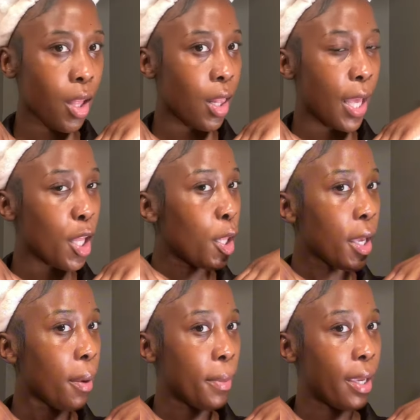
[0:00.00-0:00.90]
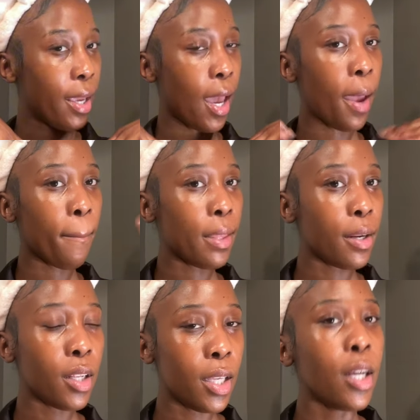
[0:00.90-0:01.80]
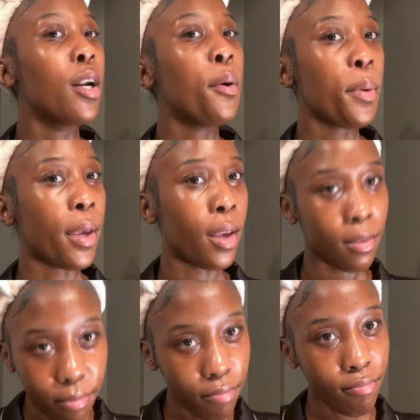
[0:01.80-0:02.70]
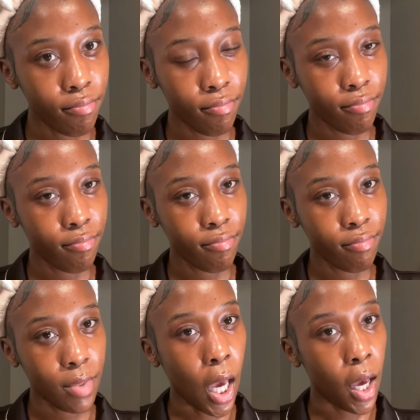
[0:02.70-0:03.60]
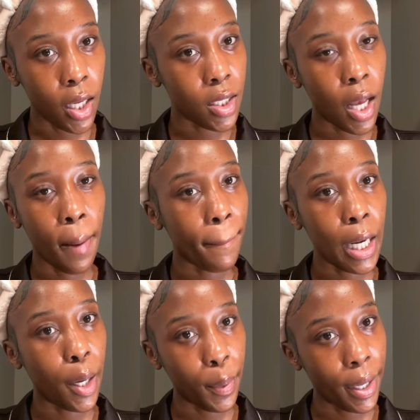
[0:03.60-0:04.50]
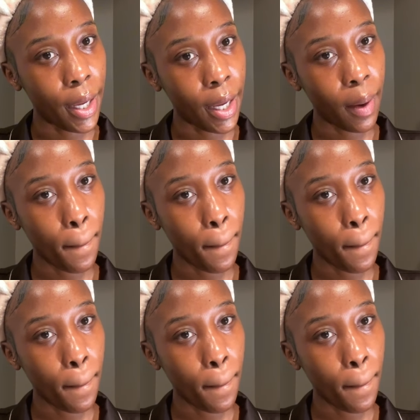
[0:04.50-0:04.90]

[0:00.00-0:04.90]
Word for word: Like, look at me. I'm literally glowing. Guys, I'm glowing.